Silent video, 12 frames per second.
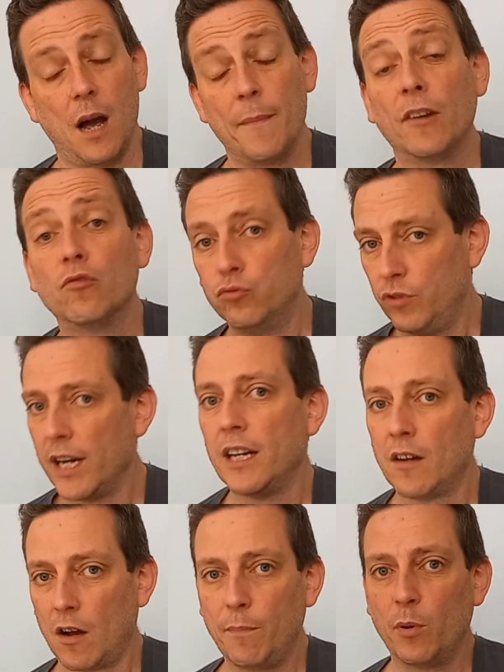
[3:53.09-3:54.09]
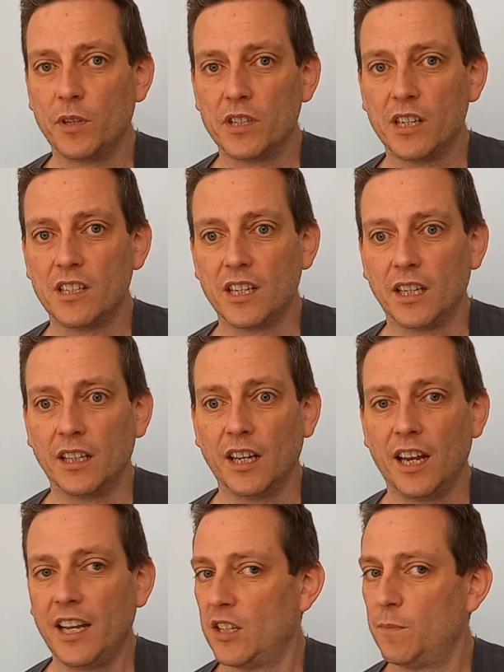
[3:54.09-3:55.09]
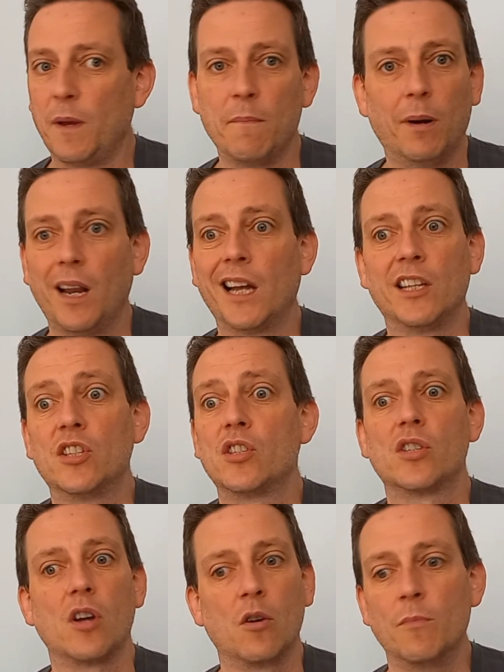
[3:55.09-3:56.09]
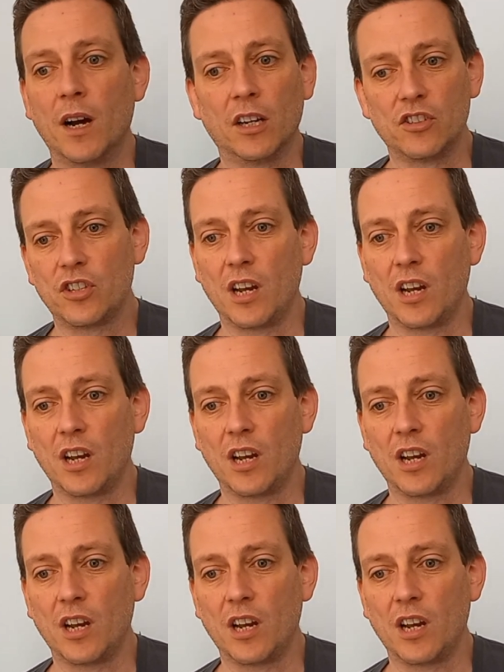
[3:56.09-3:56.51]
I mean, really like Point City. It's been played so much.